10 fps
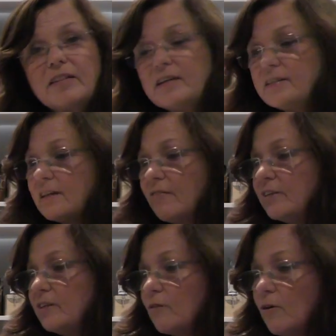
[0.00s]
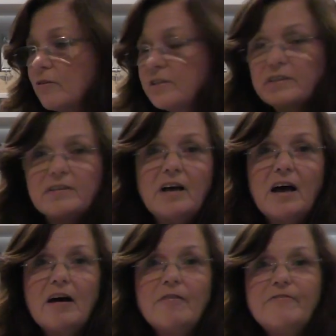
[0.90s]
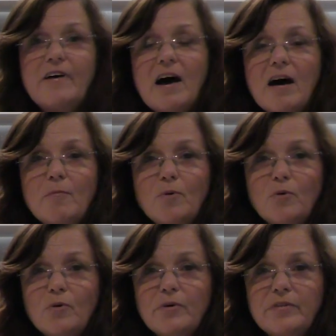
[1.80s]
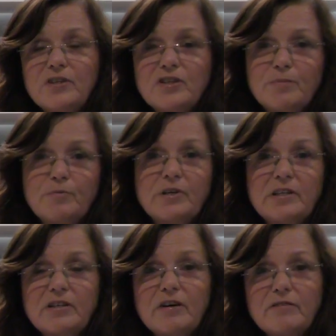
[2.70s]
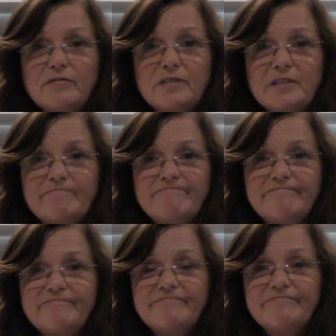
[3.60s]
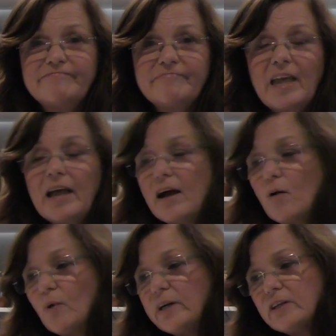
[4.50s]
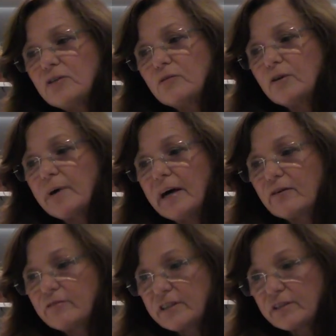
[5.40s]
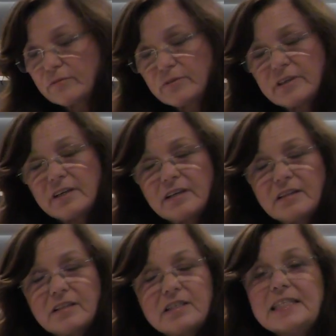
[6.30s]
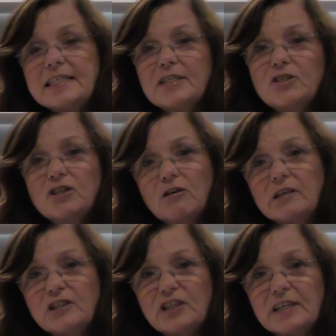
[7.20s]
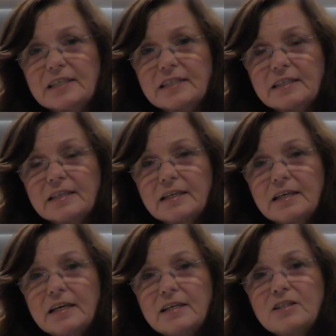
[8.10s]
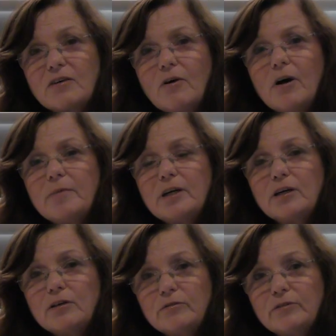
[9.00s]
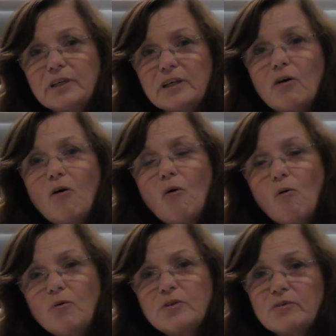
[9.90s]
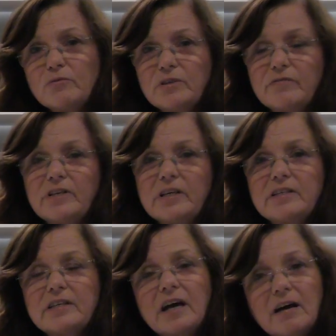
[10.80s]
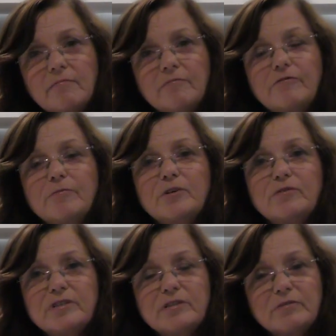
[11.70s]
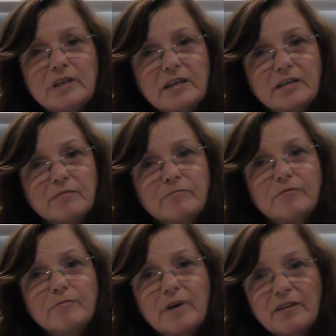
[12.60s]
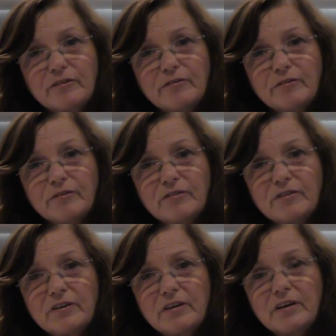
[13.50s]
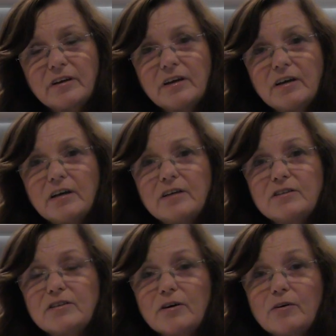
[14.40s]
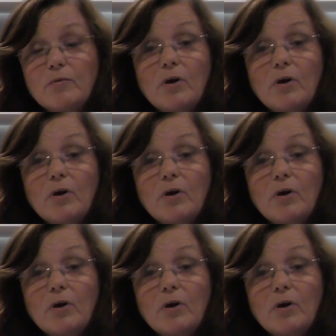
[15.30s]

These lovely rocks are far more than just pretty stones. And when I talk about crystals, this isn't a geology lesson. So I'm including all sorts of things that come from the crystal kingdom from Mother Earth. So